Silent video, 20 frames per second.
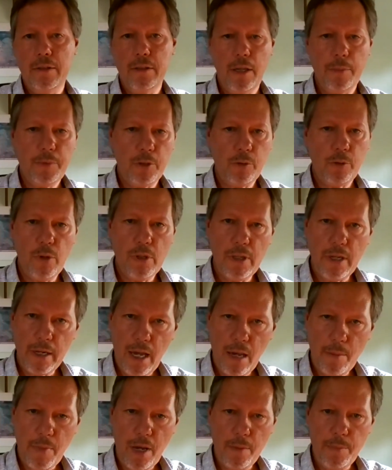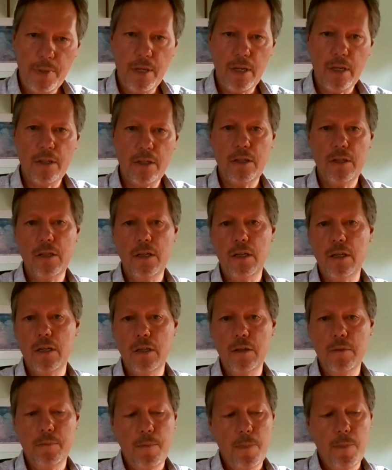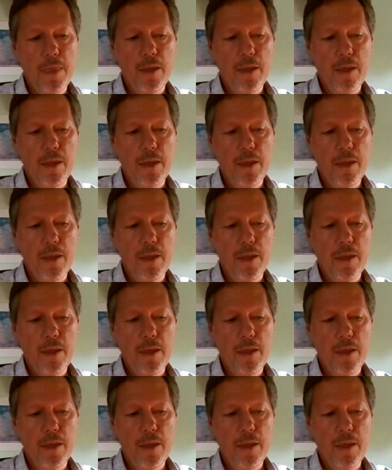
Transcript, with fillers: Subsequently, I got my PhD,